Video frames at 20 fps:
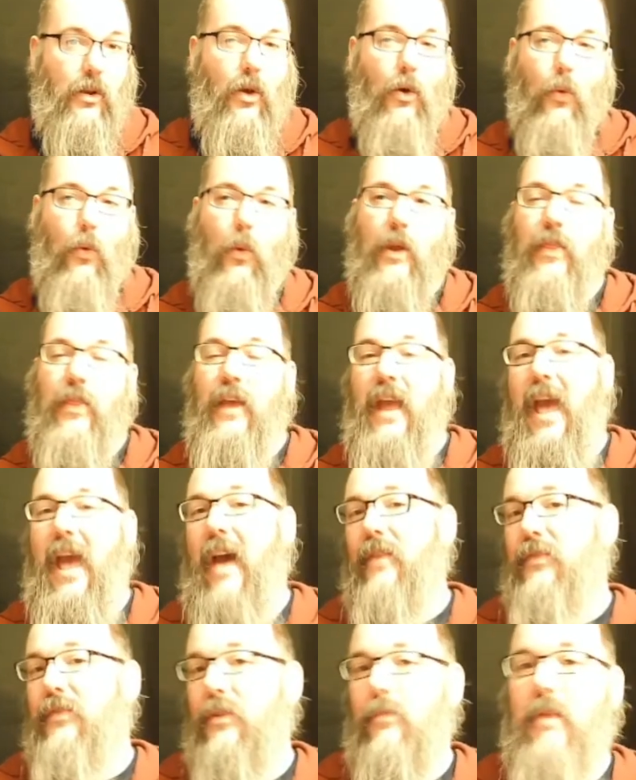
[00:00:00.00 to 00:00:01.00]
where they
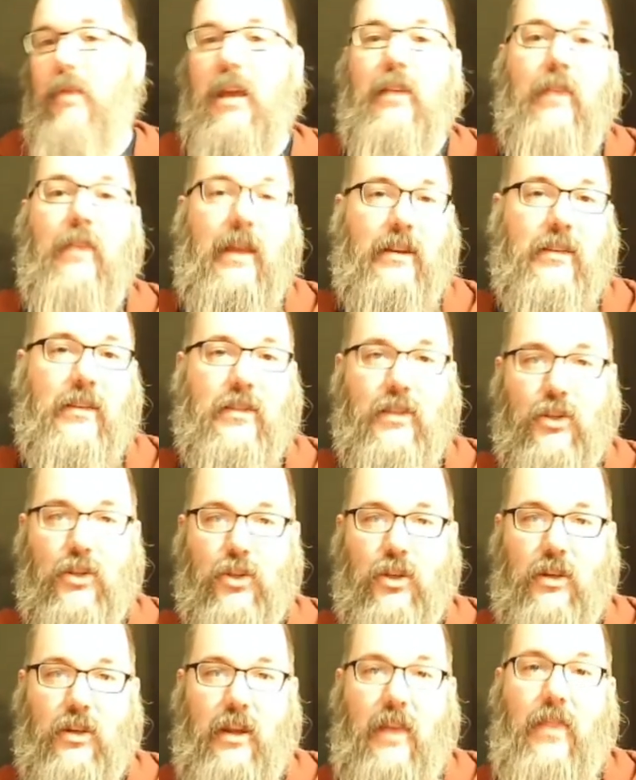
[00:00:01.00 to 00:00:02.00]
have to make that
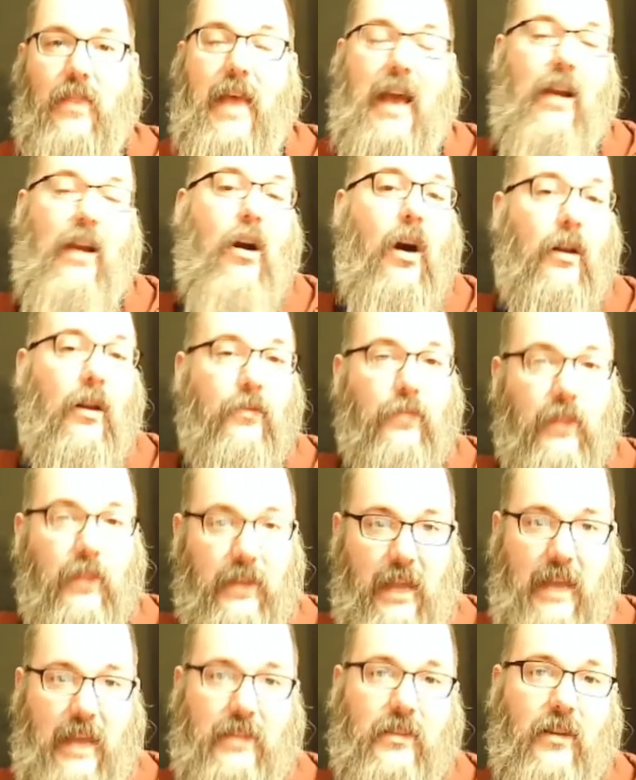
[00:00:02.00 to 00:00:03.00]
decision, and that
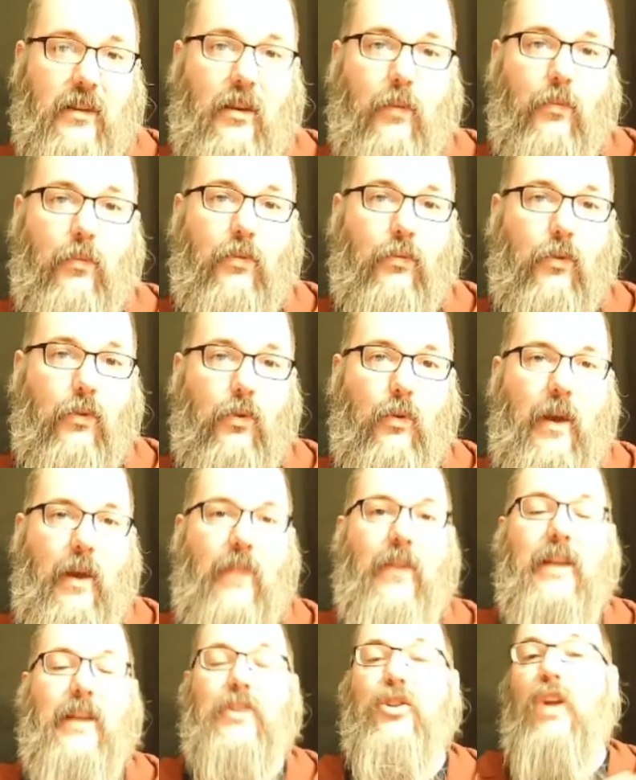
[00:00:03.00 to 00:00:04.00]
conflict has to come through,
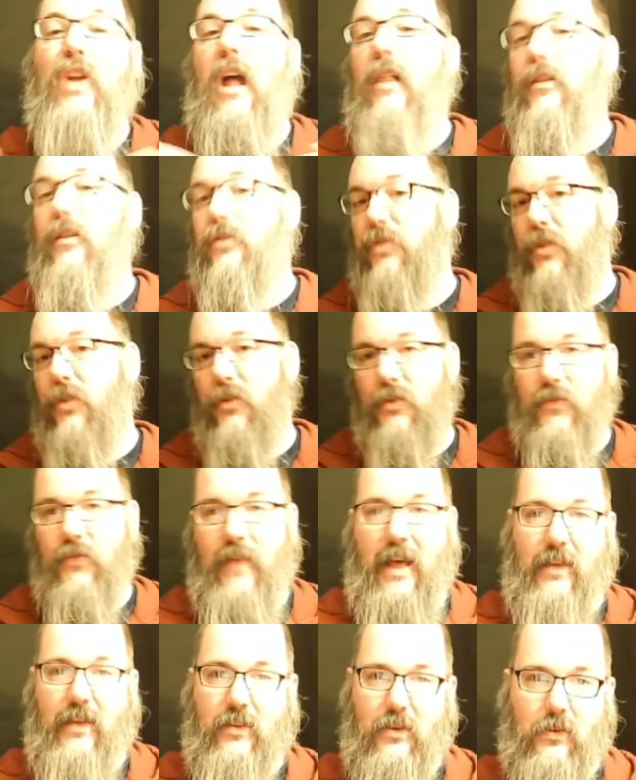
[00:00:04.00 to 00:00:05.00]
and they challenge those
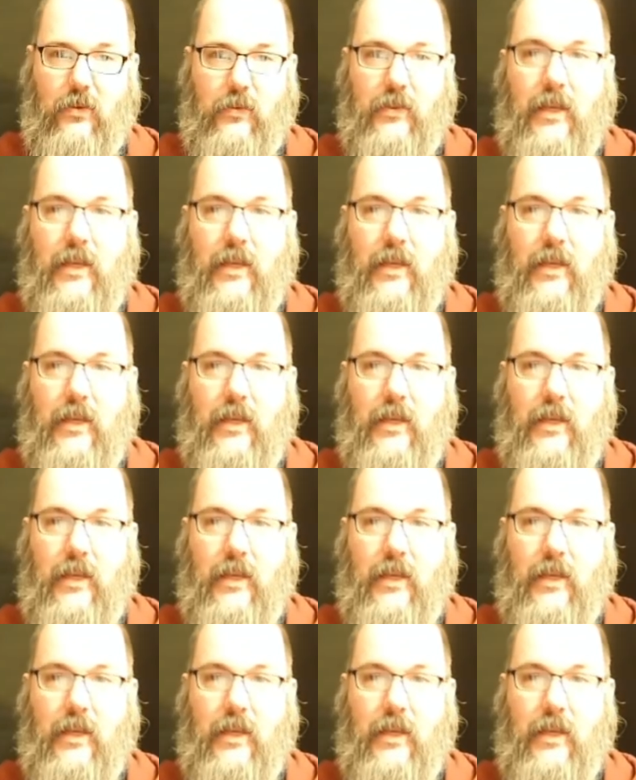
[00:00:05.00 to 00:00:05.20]
values,